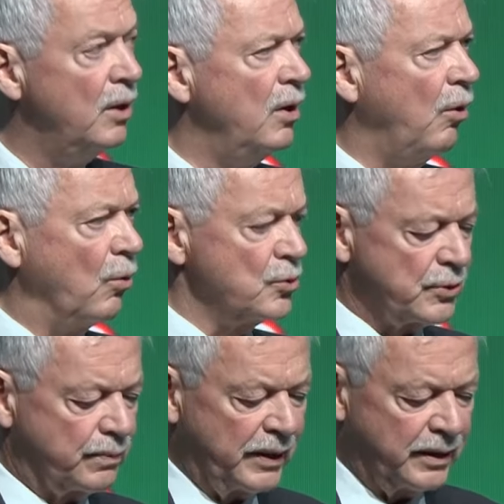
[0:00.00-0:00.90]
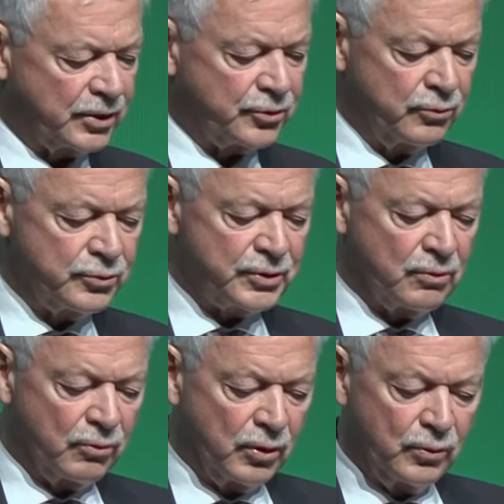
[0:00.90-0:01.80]
also played a crucial
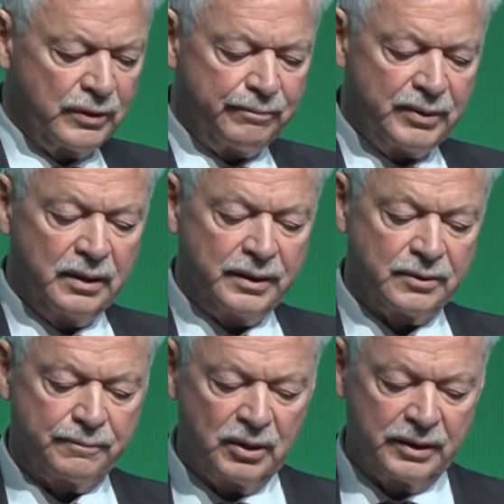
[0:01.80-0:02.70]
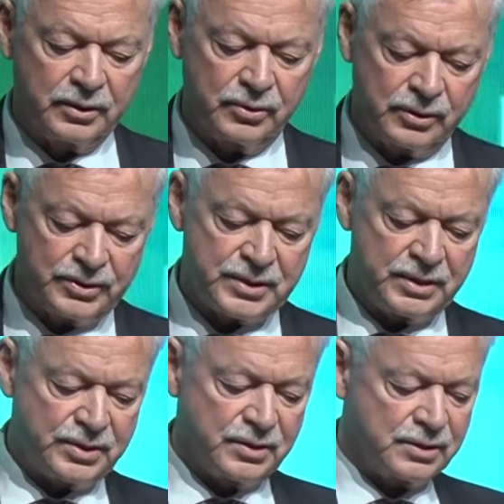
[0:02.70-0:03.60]
role in building the political
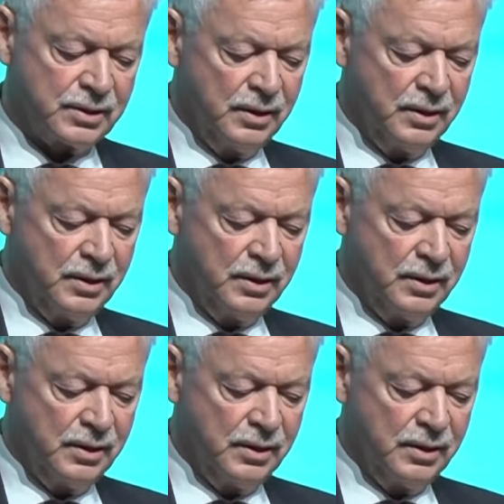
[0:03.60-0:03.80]
consensus